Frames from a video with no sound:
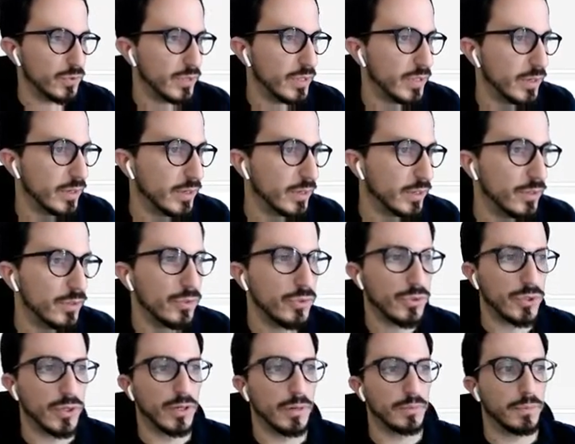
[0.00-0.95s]
thing that you're going to do is
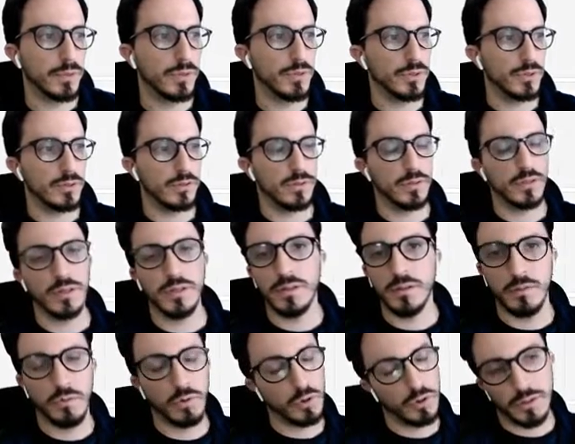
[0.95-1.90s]
you're going to put the
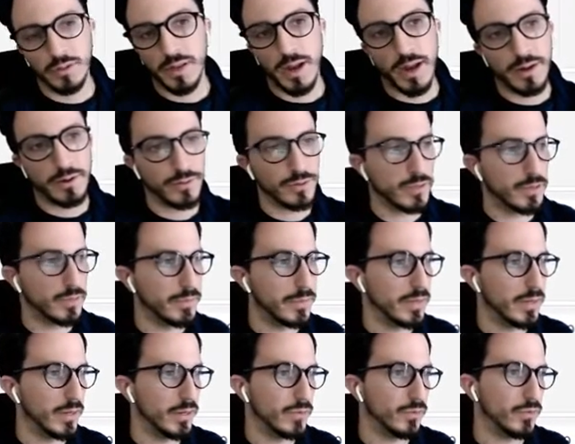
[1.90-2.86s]
title is going to be
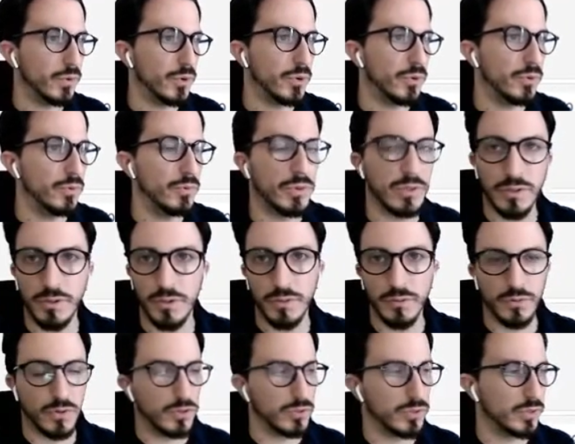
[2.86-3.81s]
there for you with your
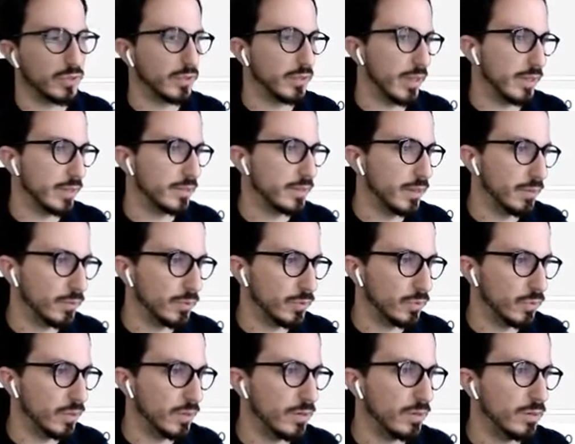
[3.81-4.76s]
first and last name as
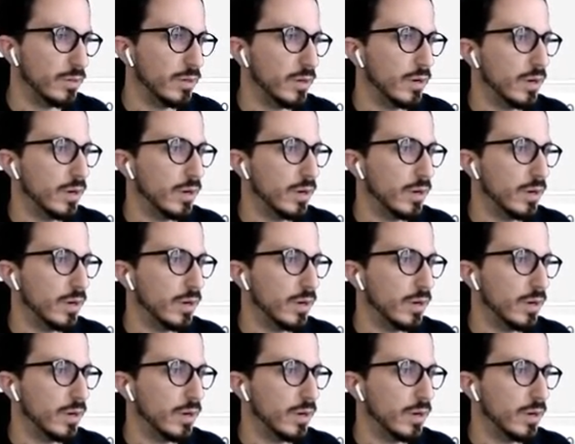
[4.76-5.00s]
well.